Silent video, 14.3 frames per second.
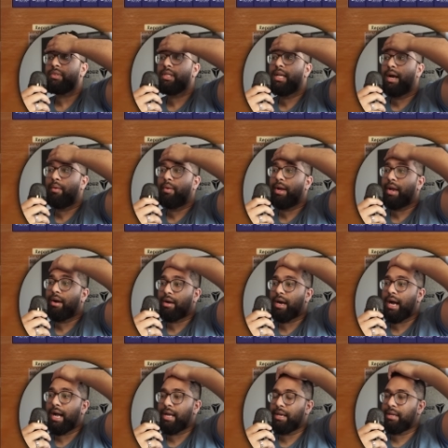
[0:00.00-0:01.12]
That way our
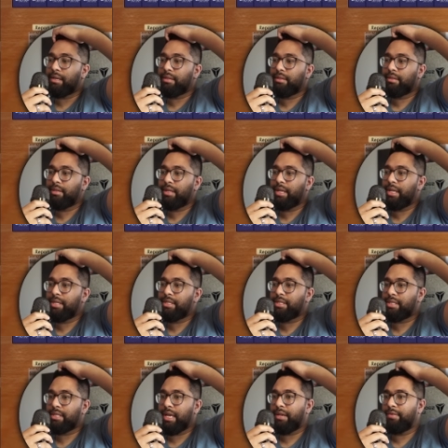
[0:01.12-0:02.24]
Kaya is
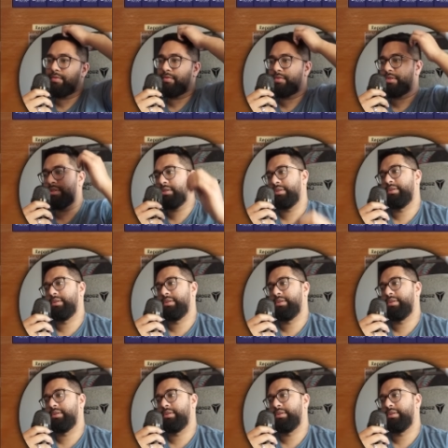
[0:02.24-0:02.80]
saved